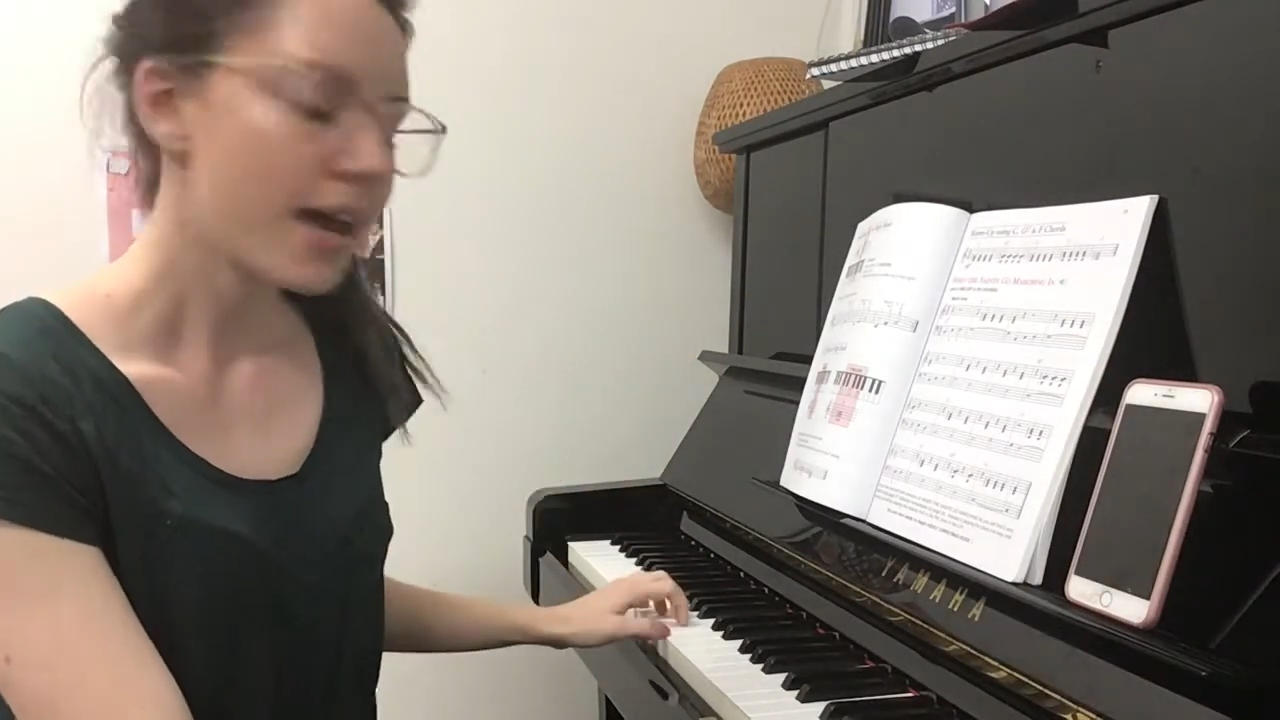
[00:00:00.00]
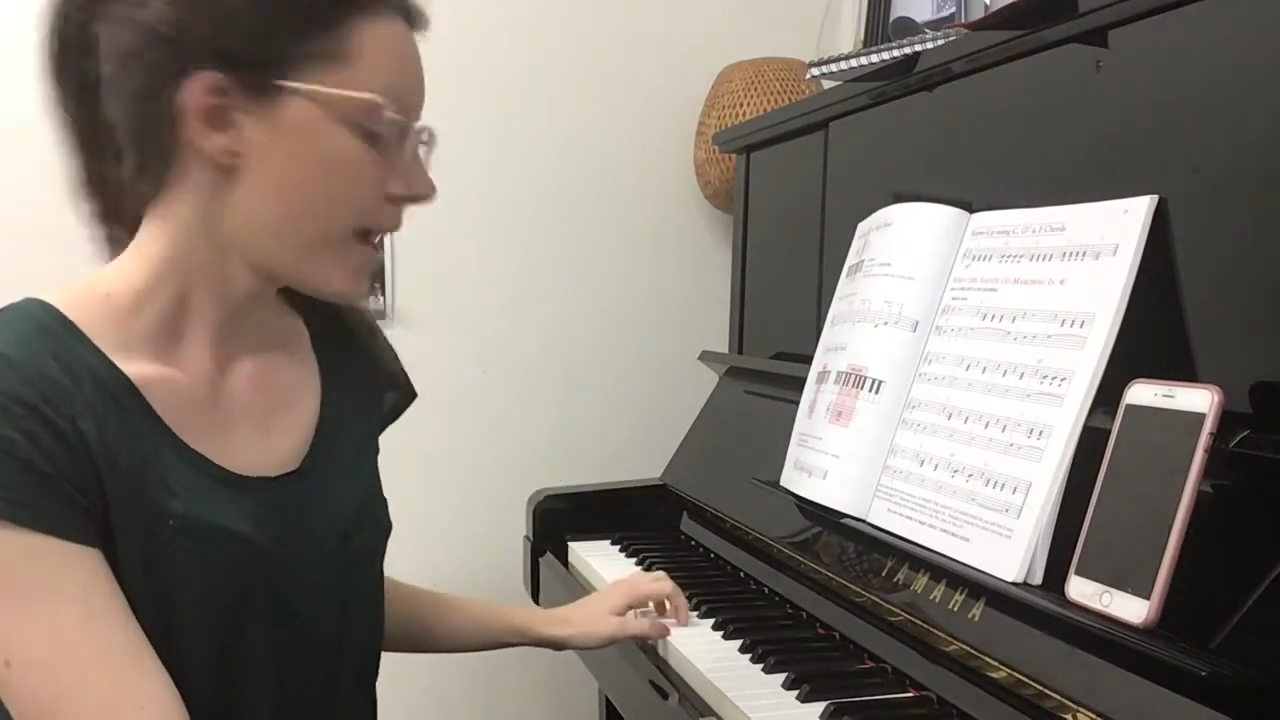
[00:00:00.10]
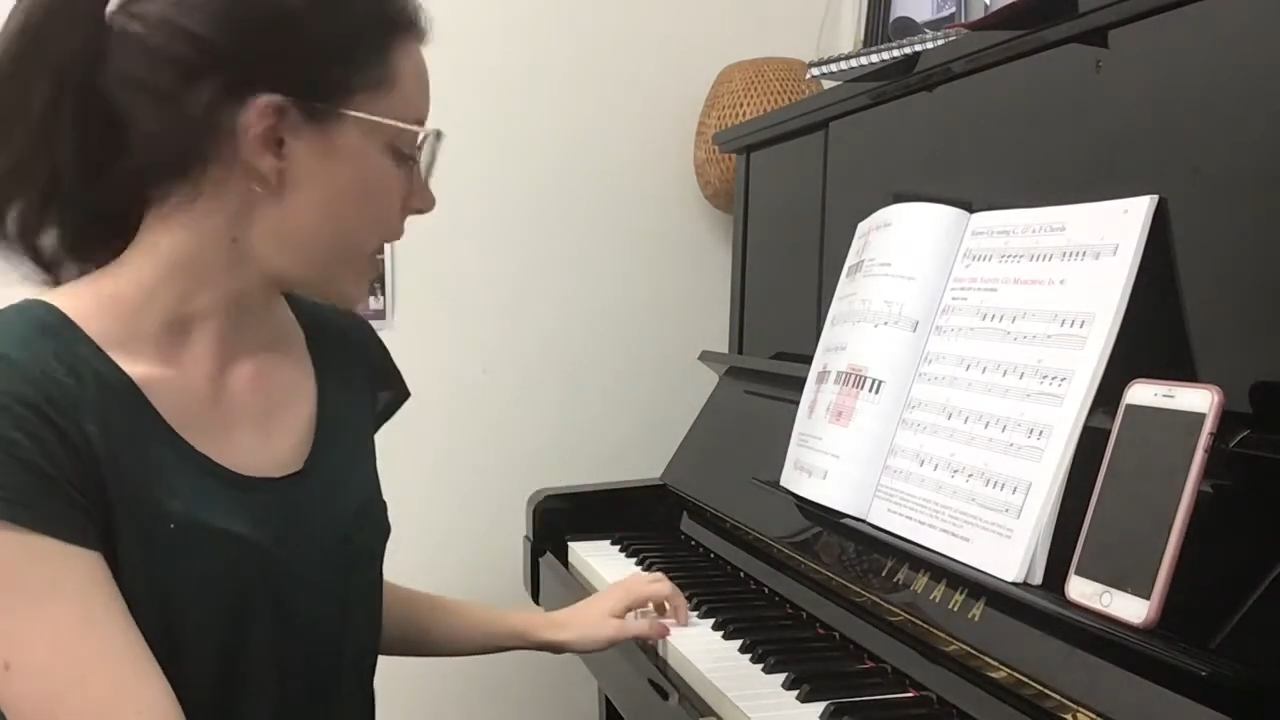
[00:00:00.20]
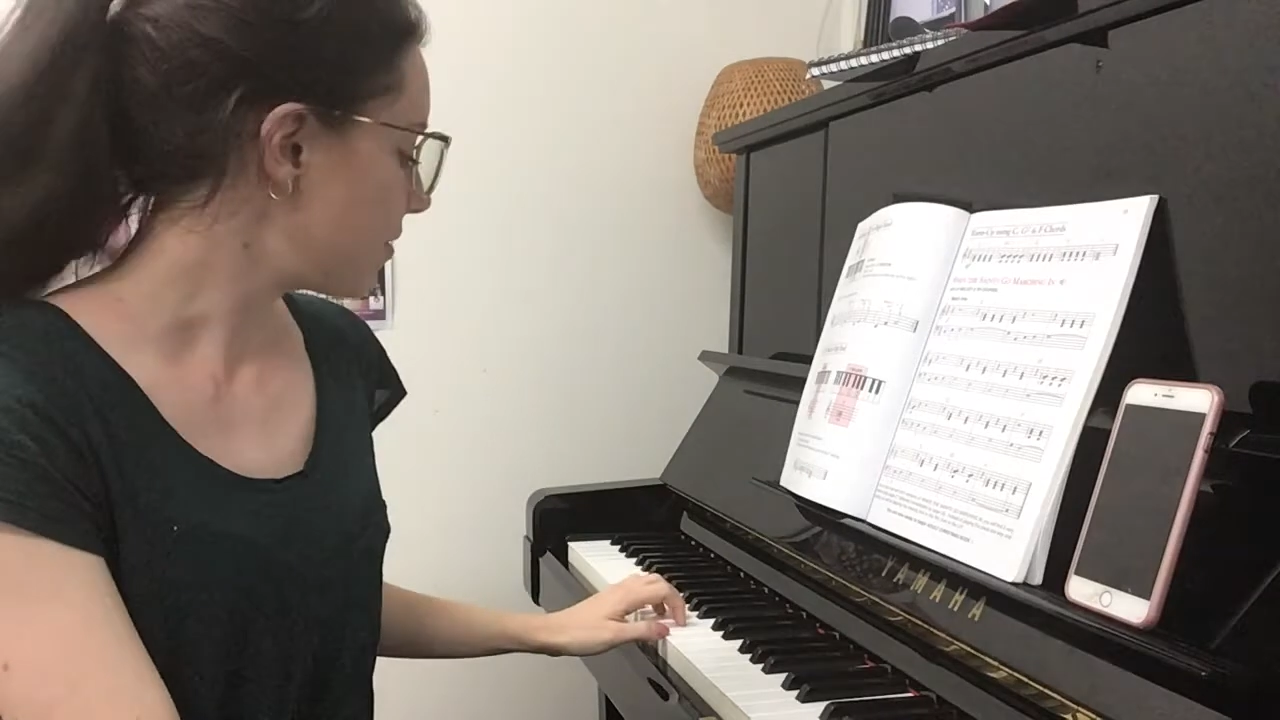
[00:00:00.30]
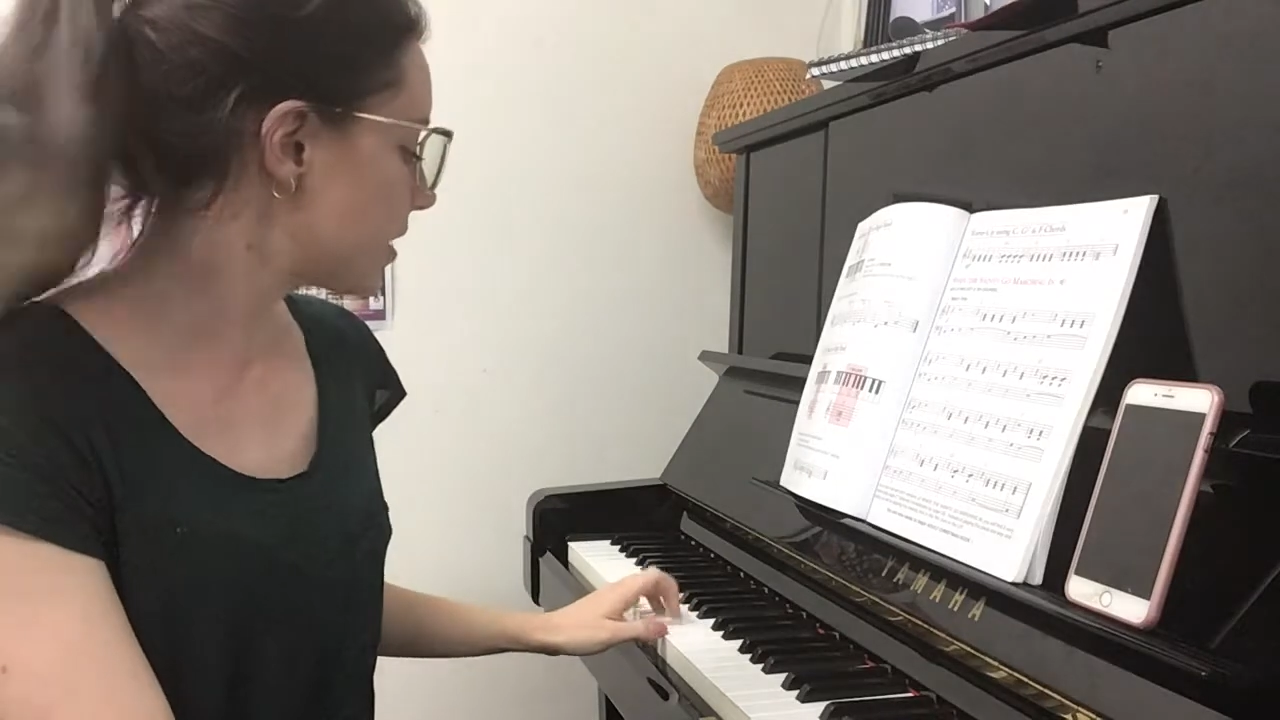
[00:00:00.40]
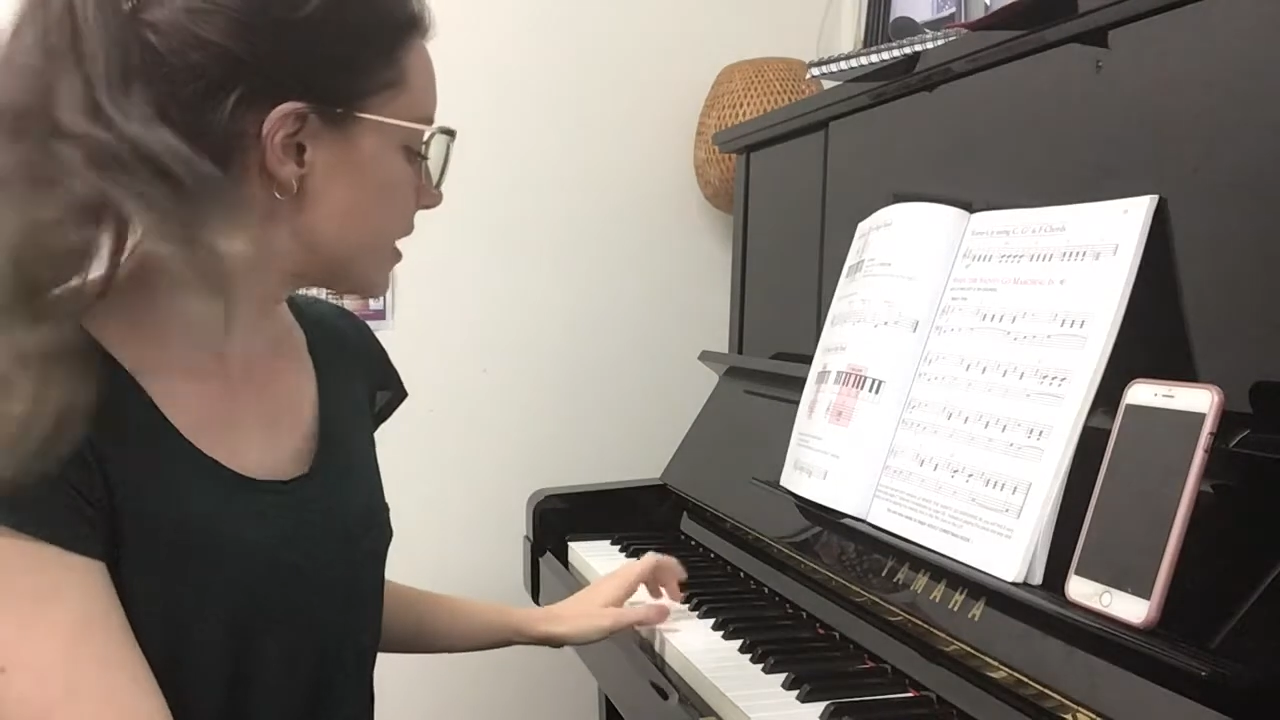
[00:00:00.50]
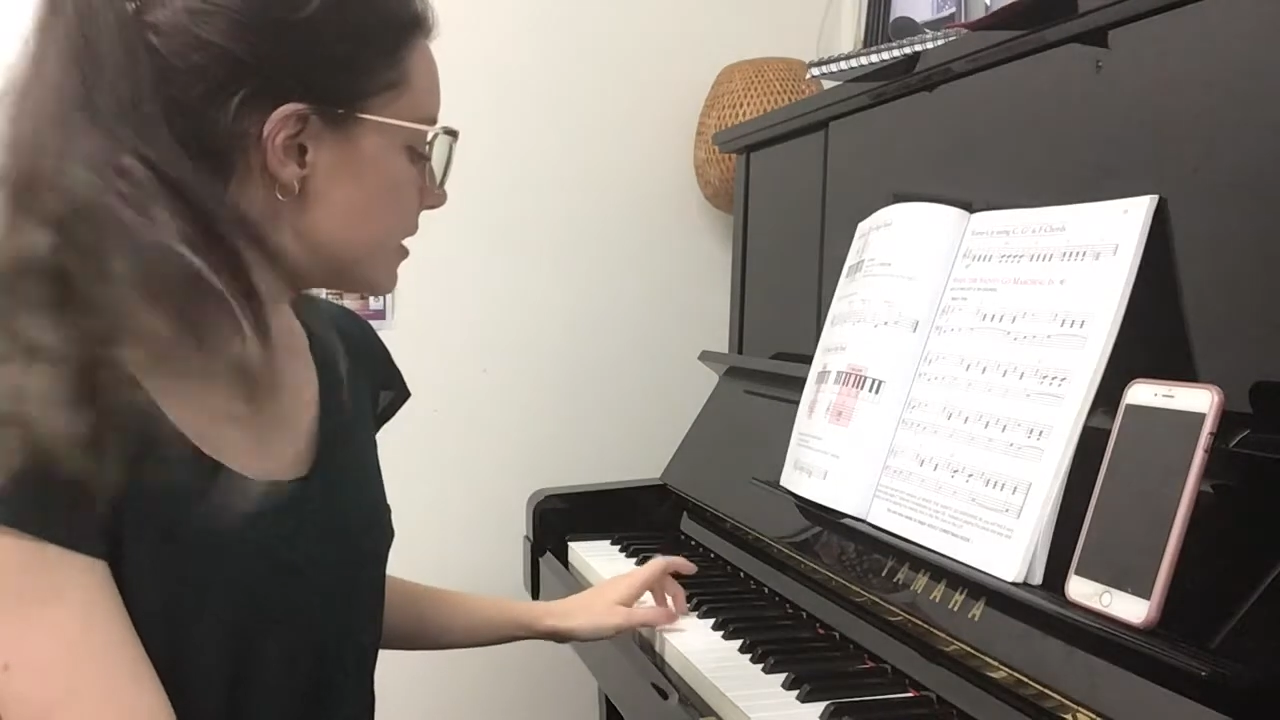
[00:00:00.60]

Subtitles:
And the key